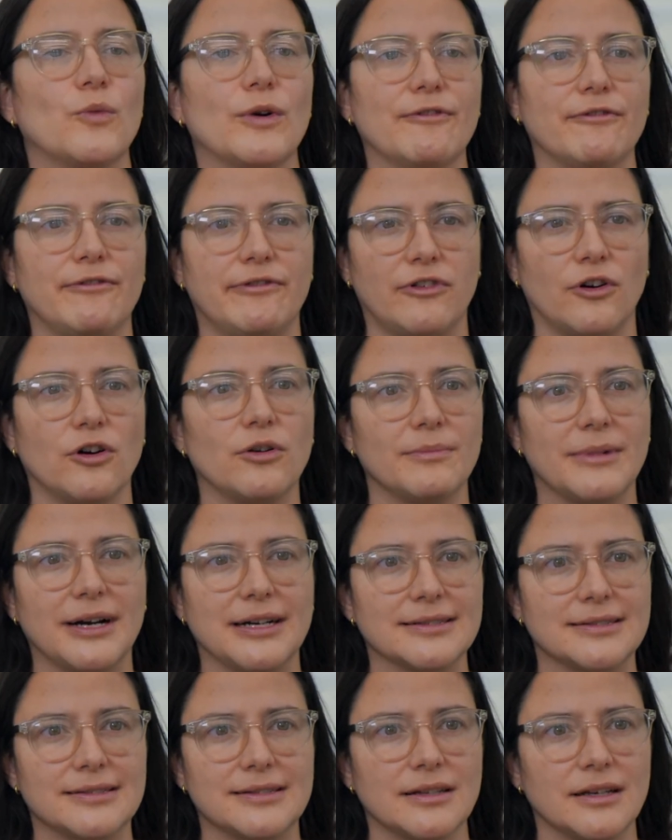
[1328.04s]
when form
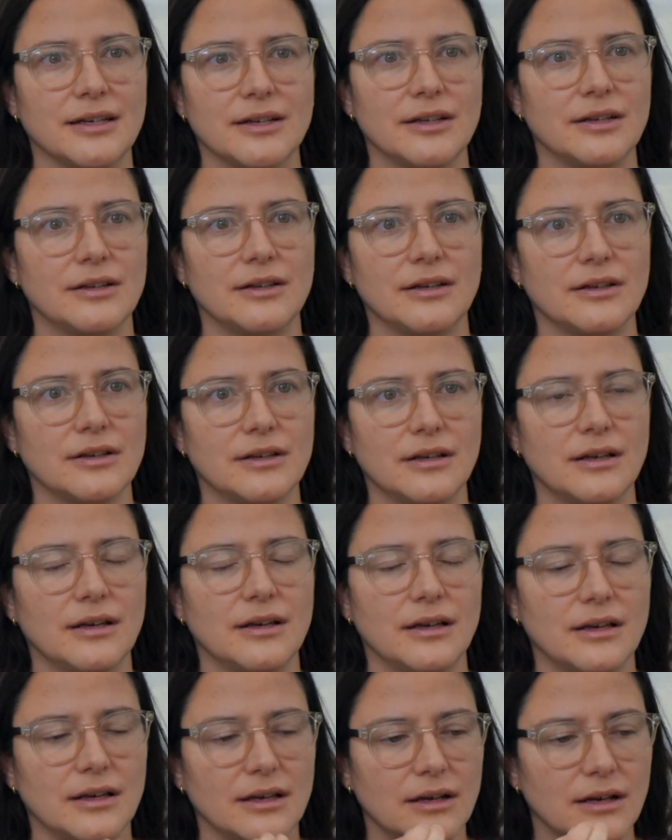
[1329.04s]
has
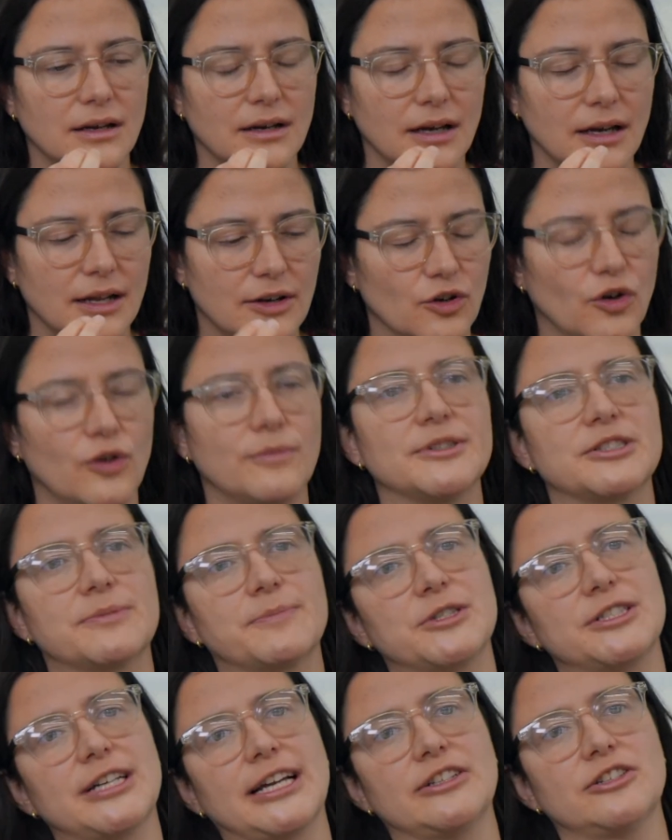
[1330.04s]
enormous
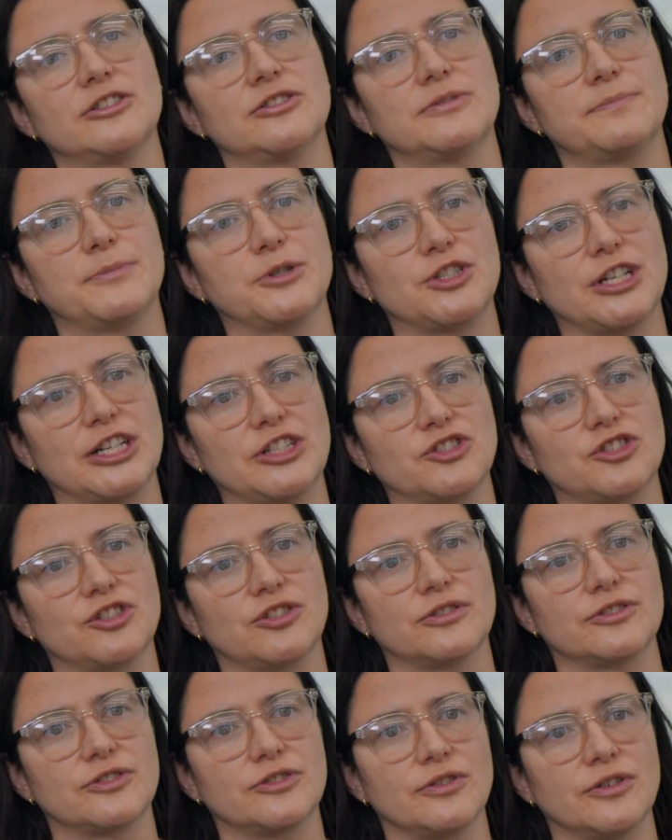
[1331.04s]

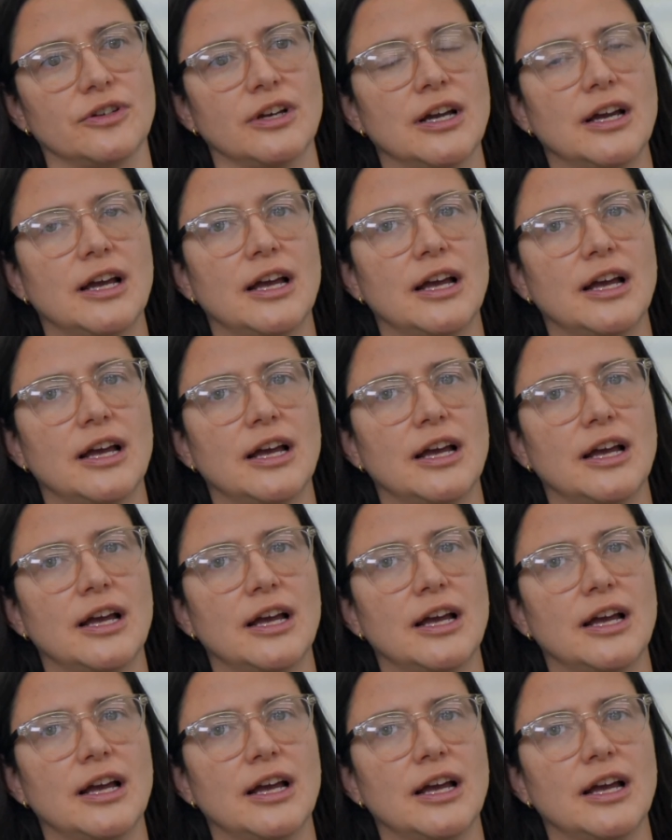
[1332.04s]
potential to